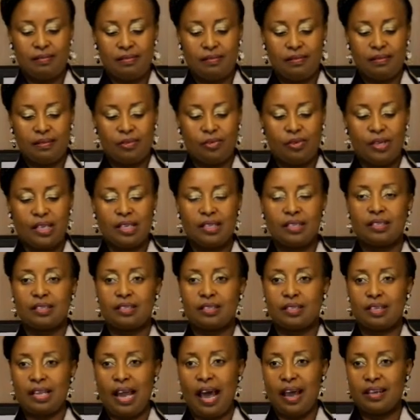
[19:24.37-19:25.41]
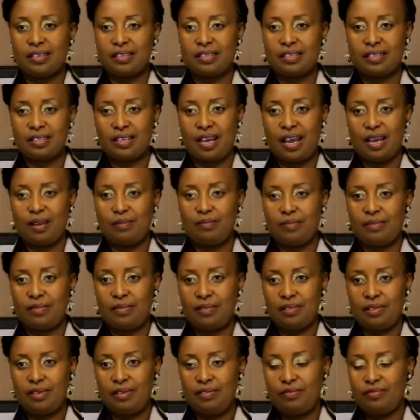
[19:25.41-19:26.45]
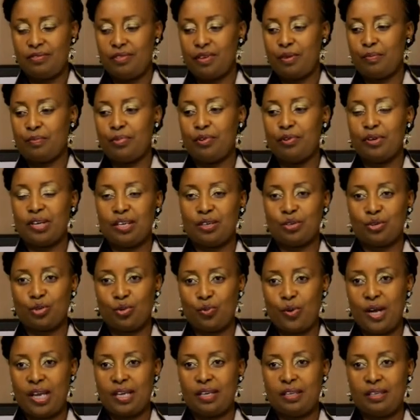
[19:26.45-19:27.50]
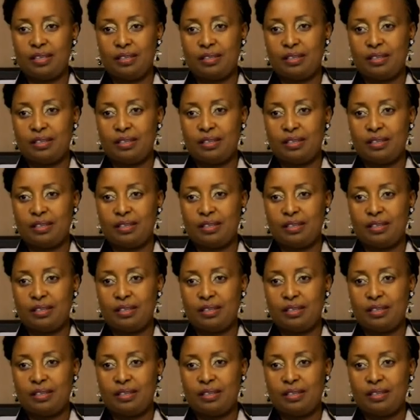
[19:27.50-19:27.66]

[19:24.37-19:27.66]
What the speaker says: when it's lunchtime, if you're putting 20,